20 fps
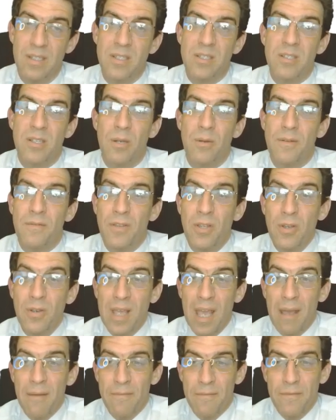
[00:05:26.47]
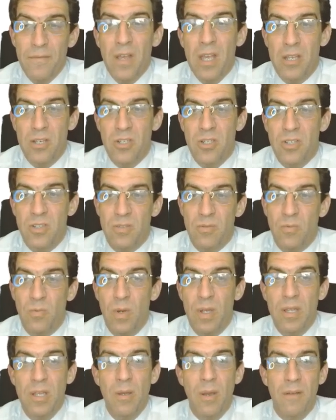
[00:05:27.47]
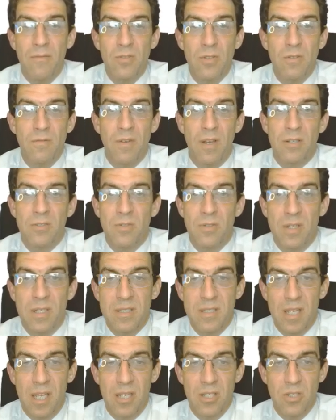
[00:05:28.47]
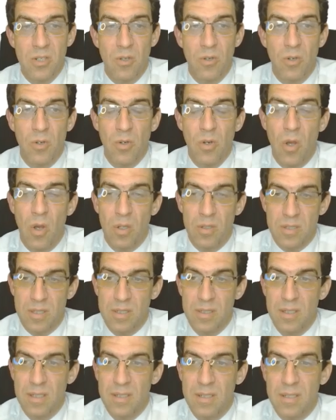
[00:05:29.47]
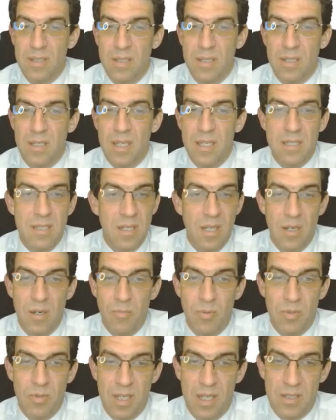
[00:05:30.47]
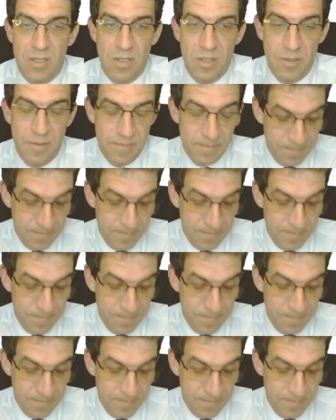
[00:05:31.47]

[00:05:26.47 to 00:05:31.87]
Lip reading: So if you get phished, whether you have two-factor authentication on or not isn't going to protect you.